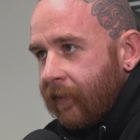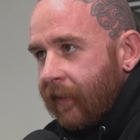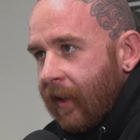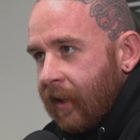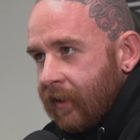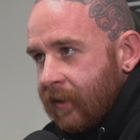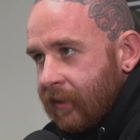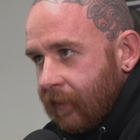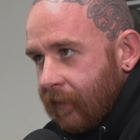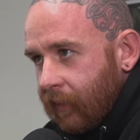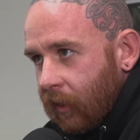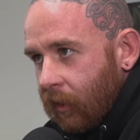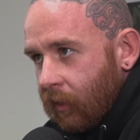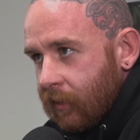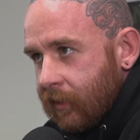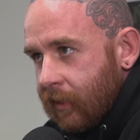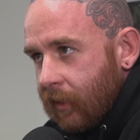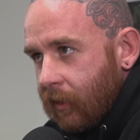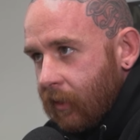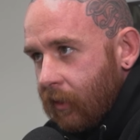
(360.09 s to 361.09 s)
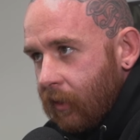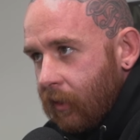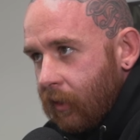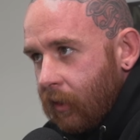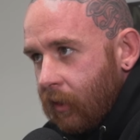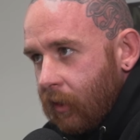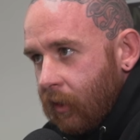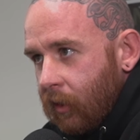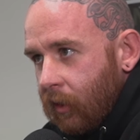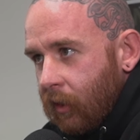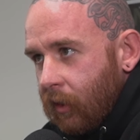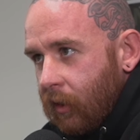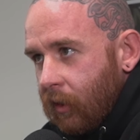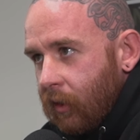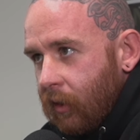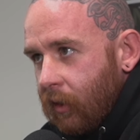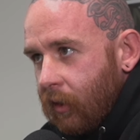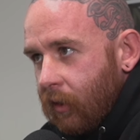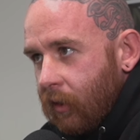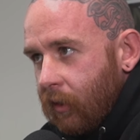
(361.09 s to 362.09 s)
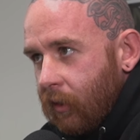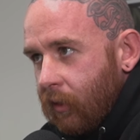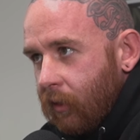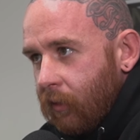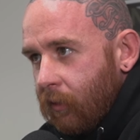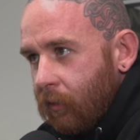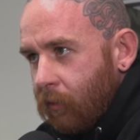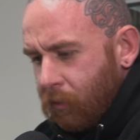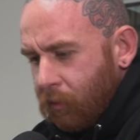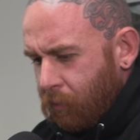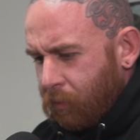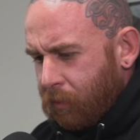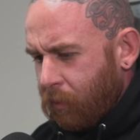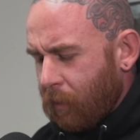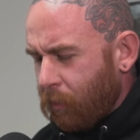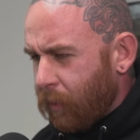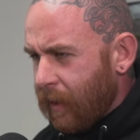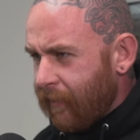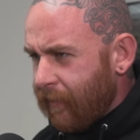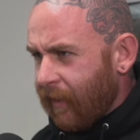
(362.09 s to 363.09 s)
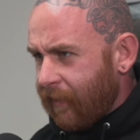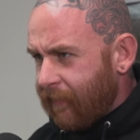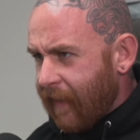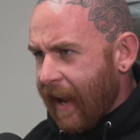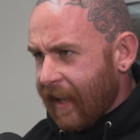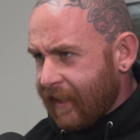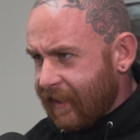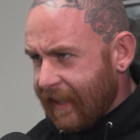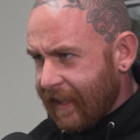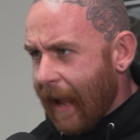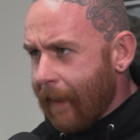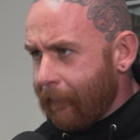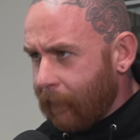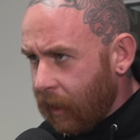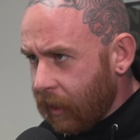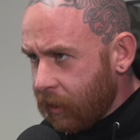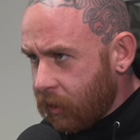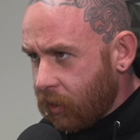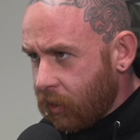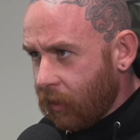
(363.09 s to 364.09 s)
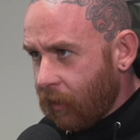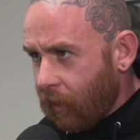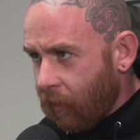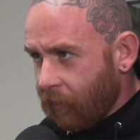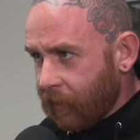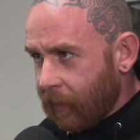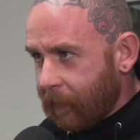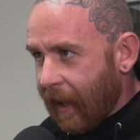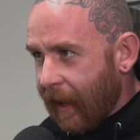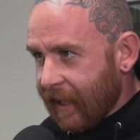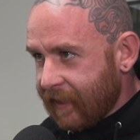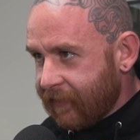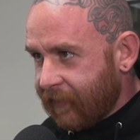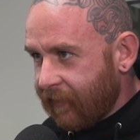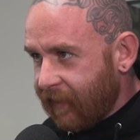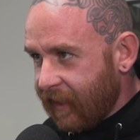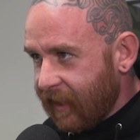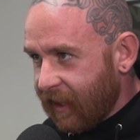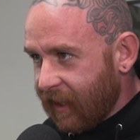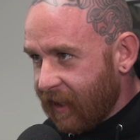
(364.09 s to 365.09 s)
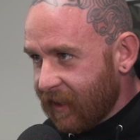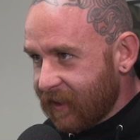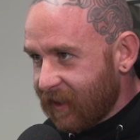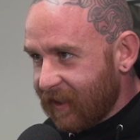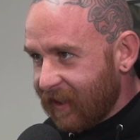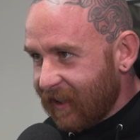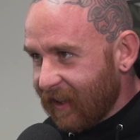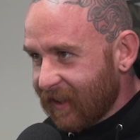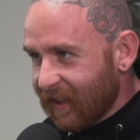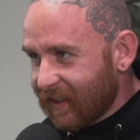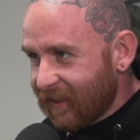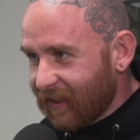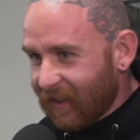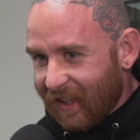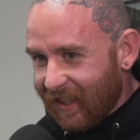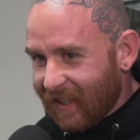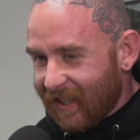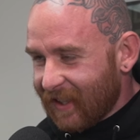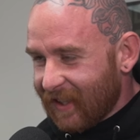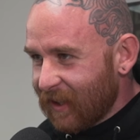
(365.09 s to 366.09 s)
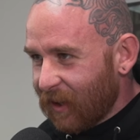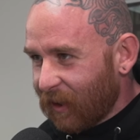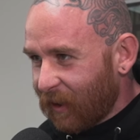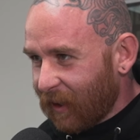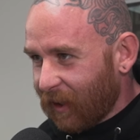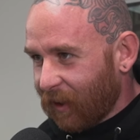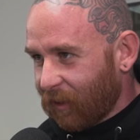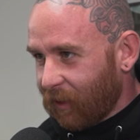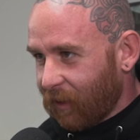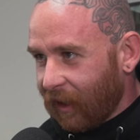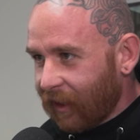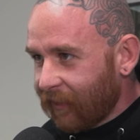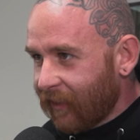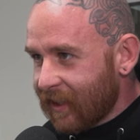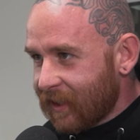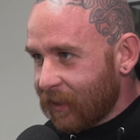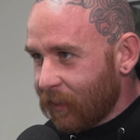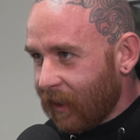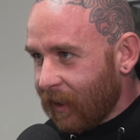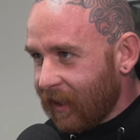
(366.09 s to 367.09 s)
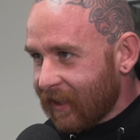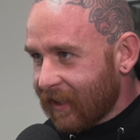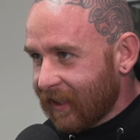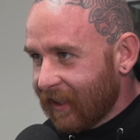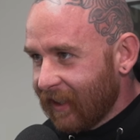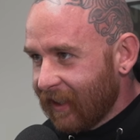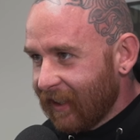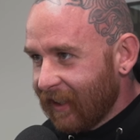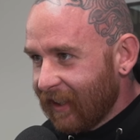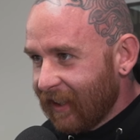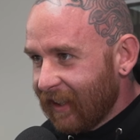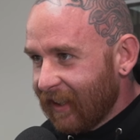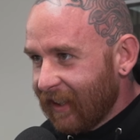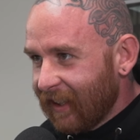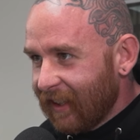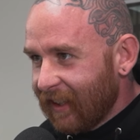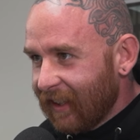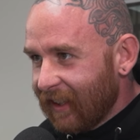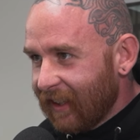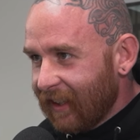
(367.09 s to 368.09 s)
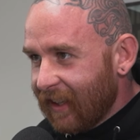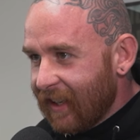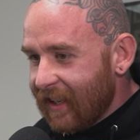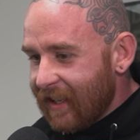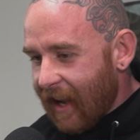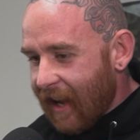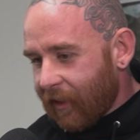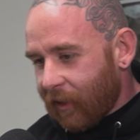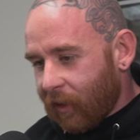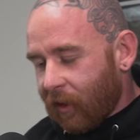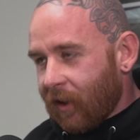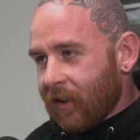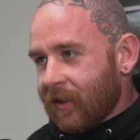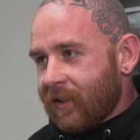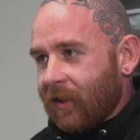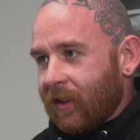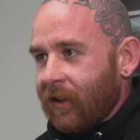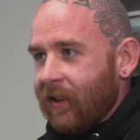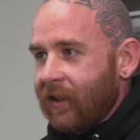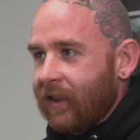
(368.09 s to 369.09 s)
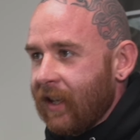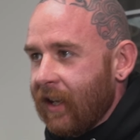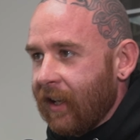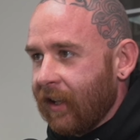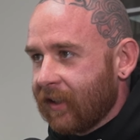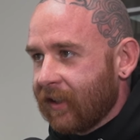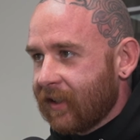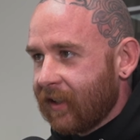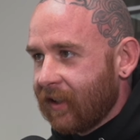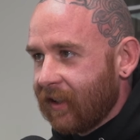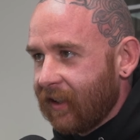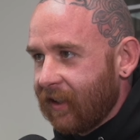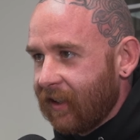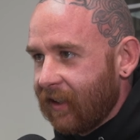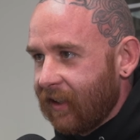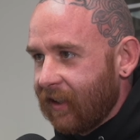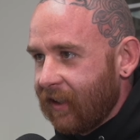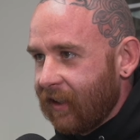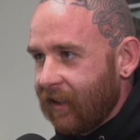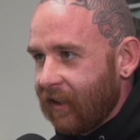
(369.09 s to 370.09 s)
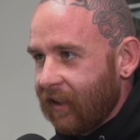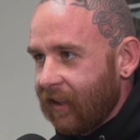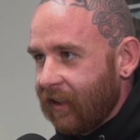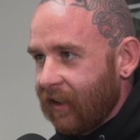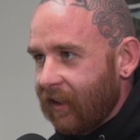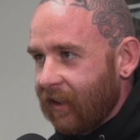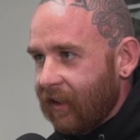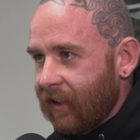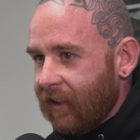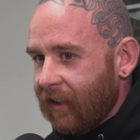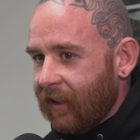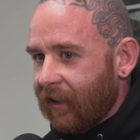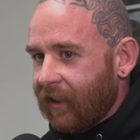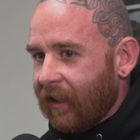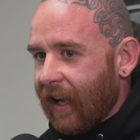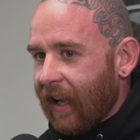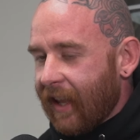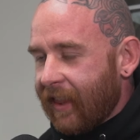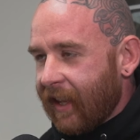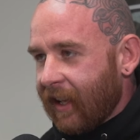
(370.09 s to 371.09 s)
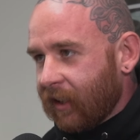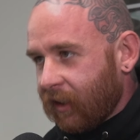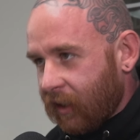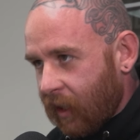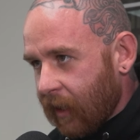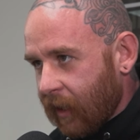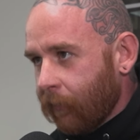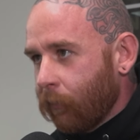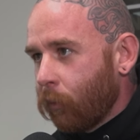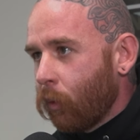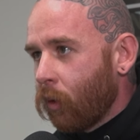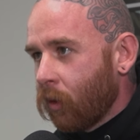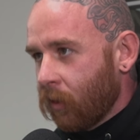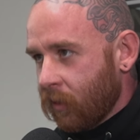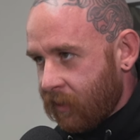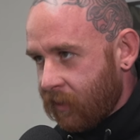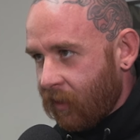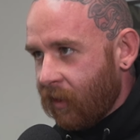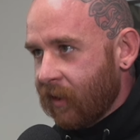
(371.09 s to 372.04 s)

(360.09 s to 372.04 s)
thousands of years. We've advanced that much over the past 50 to 100 years where this is no longer relevant to us. Now, there are certain things. I think a lot of wars are